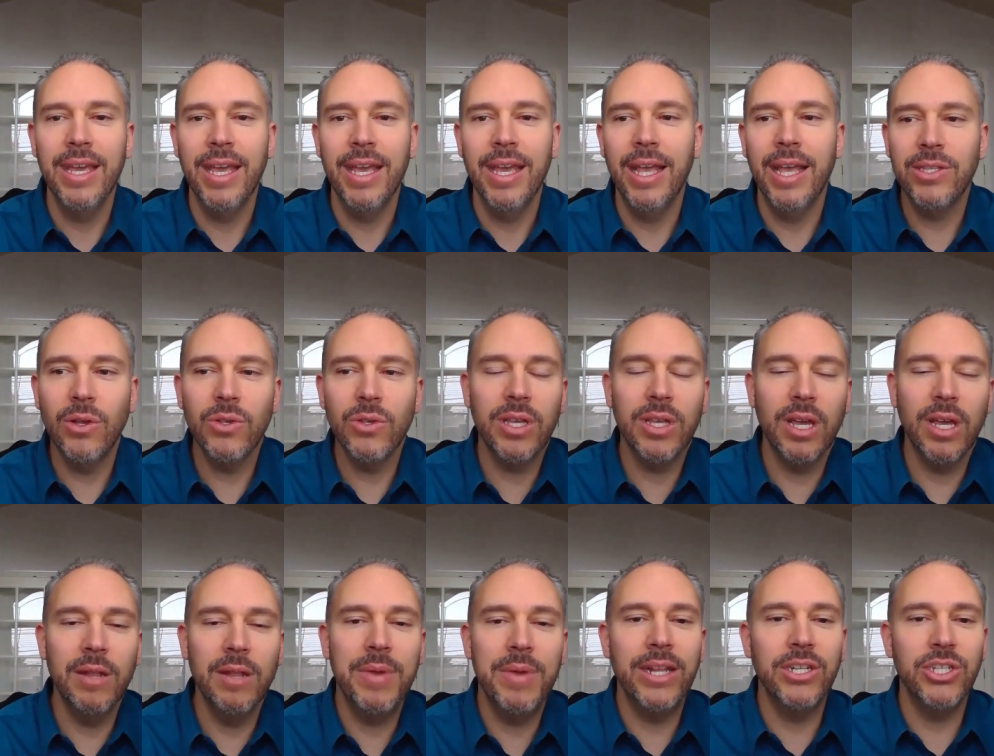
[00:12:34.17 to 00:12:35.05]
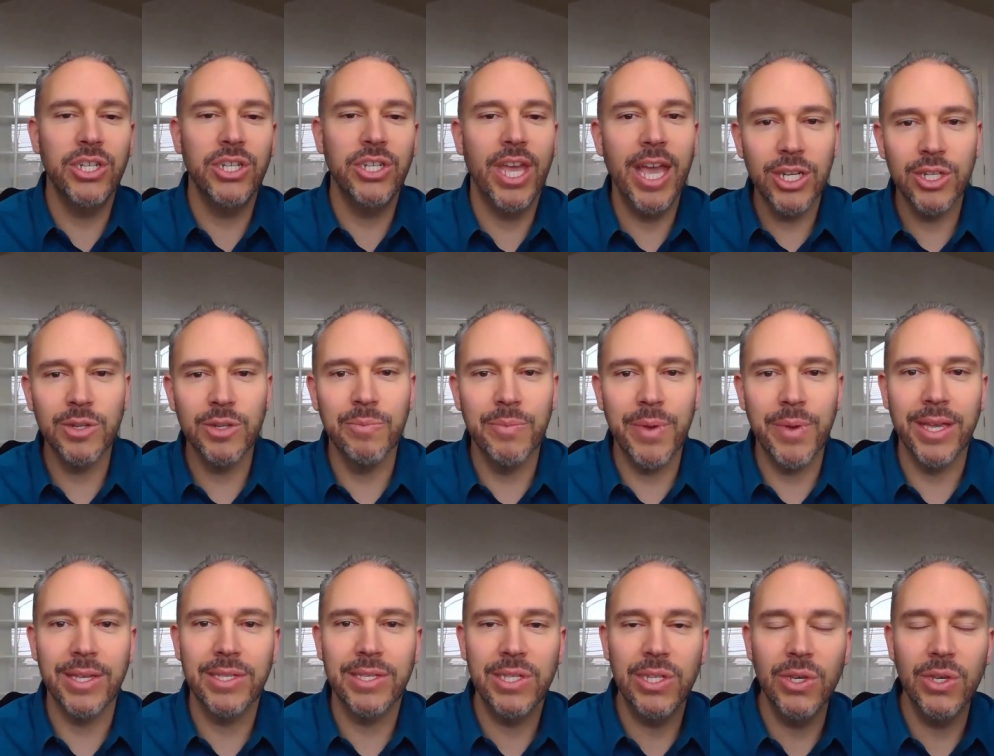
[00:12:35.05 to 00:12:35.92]
It's also got to be education
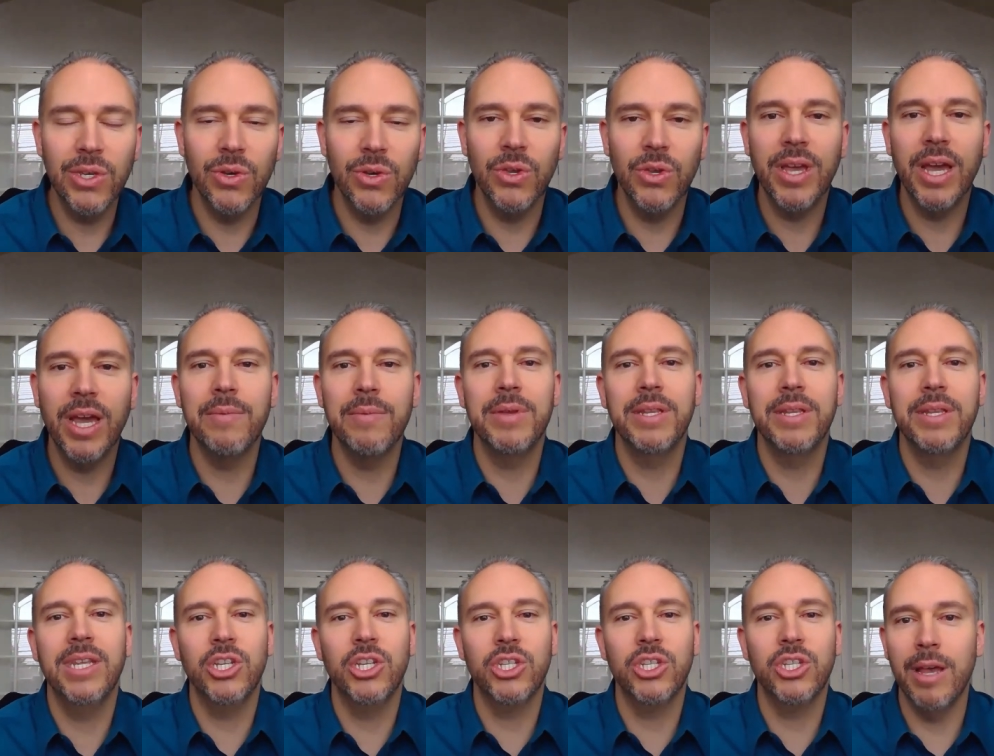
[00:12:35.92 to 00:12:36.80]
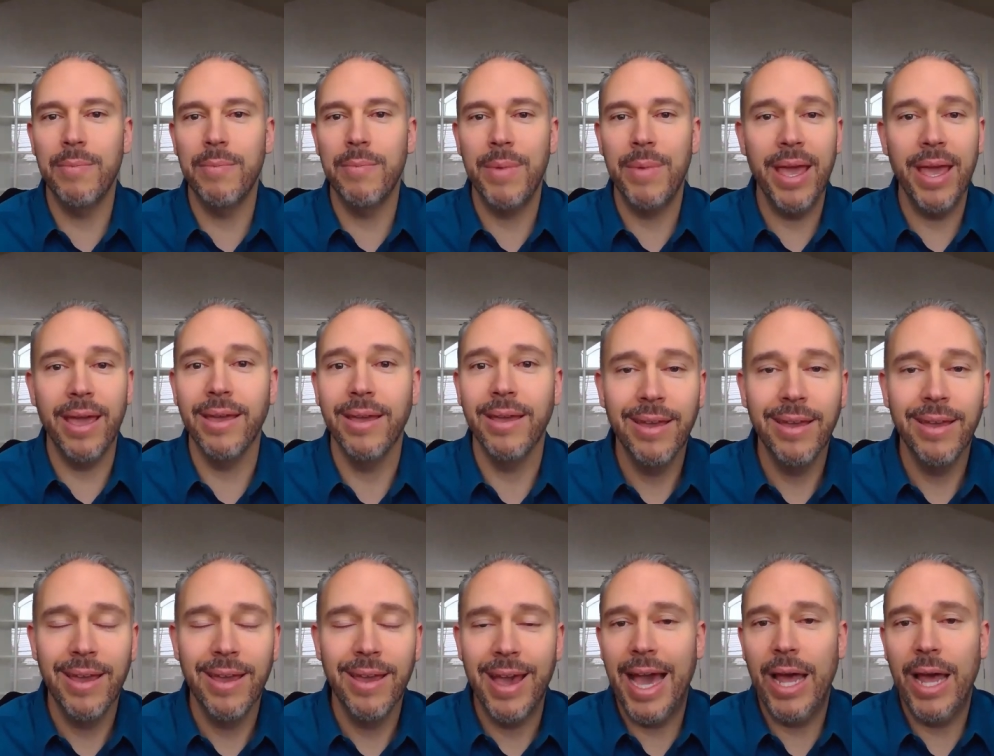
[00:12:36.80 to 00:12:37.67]
based too. You got to be teaching them, hey,
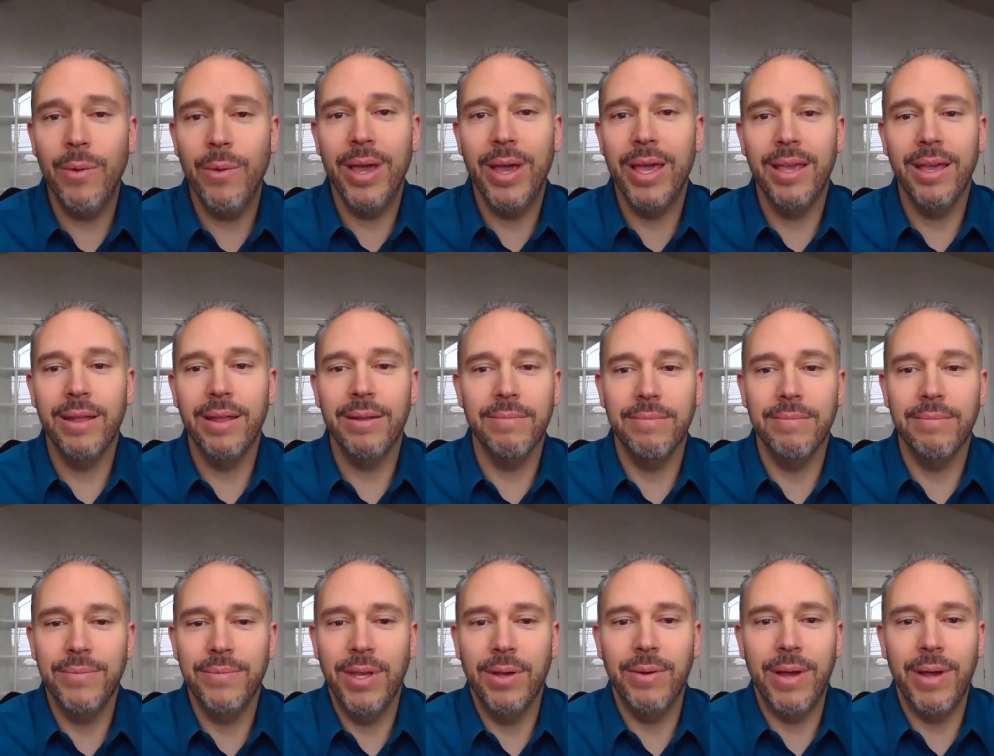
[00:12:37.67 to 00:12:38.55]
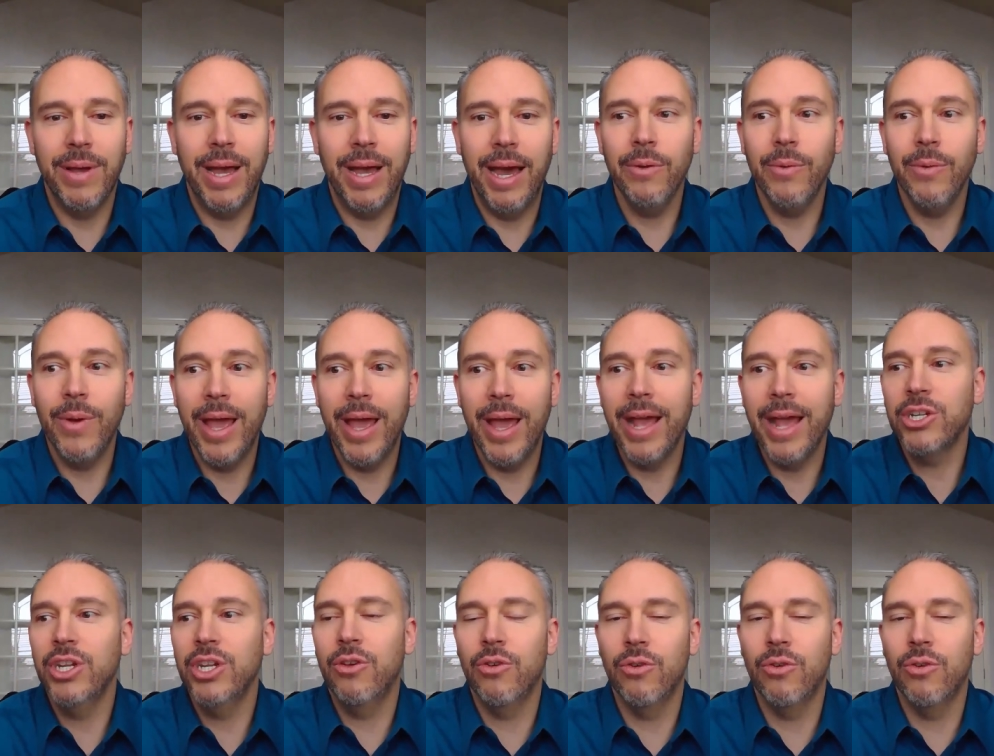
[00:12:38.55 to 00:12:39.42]
how do I get, you know, how do I
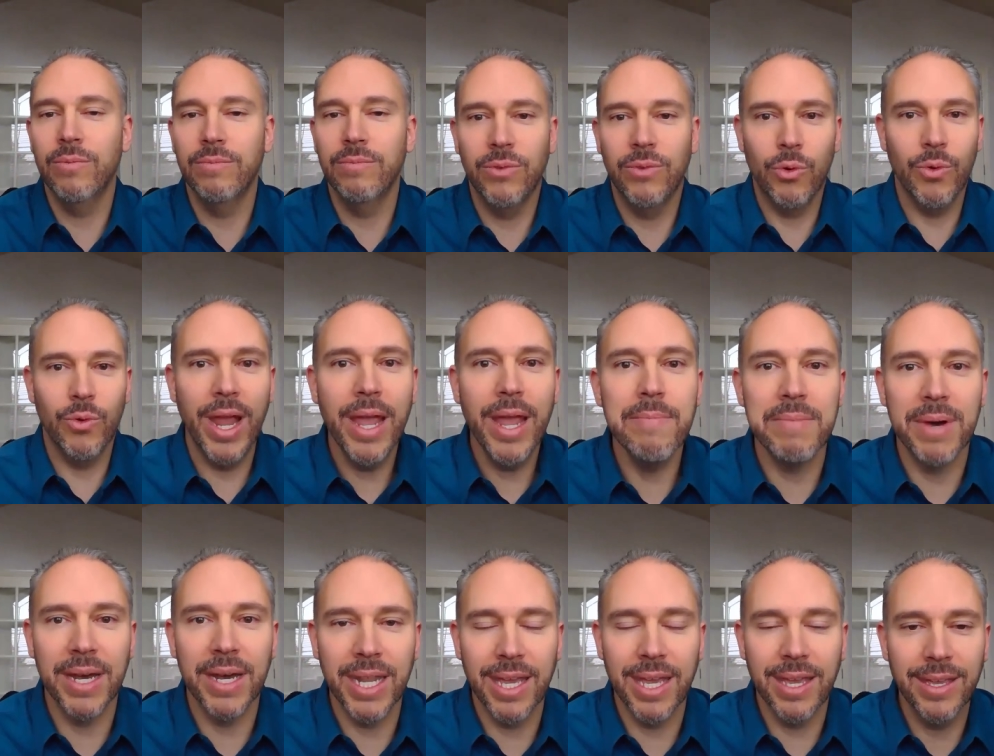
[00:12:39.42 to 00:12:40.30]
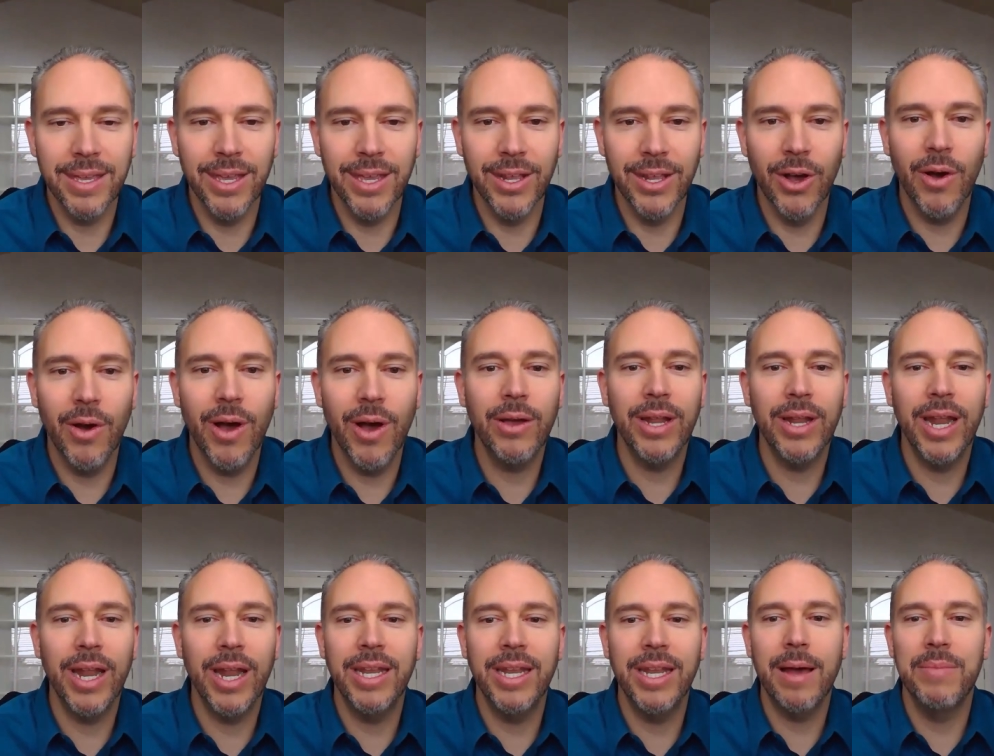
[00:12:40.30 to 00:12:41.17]
actually cr- create money? You know, how could
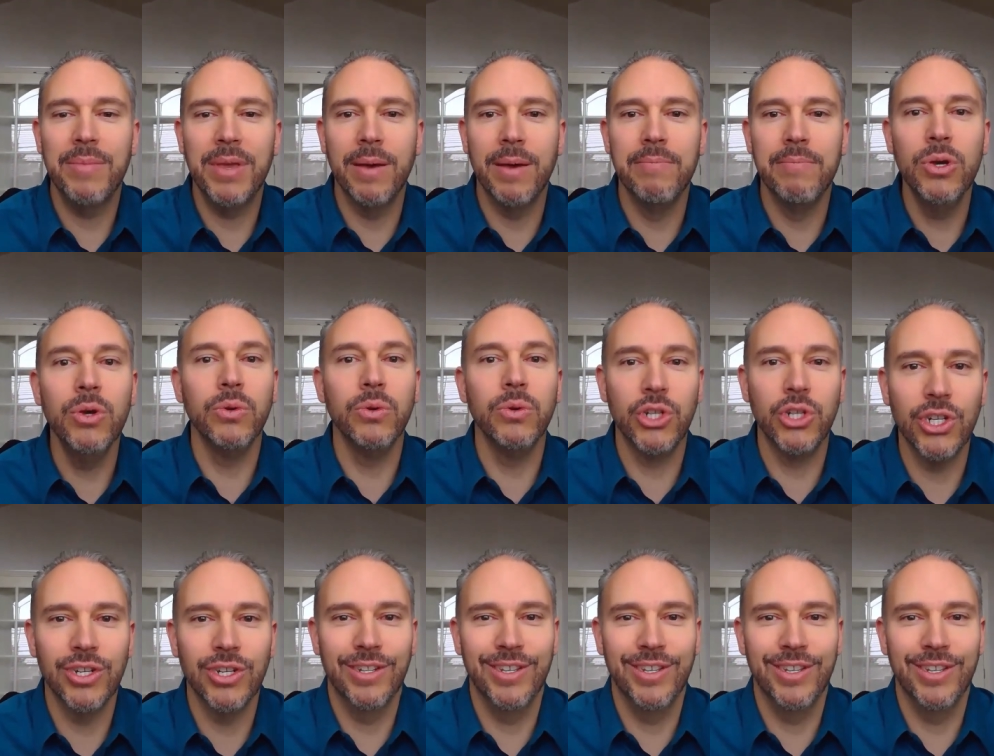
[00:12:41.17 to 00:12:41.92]
I not be a mooch,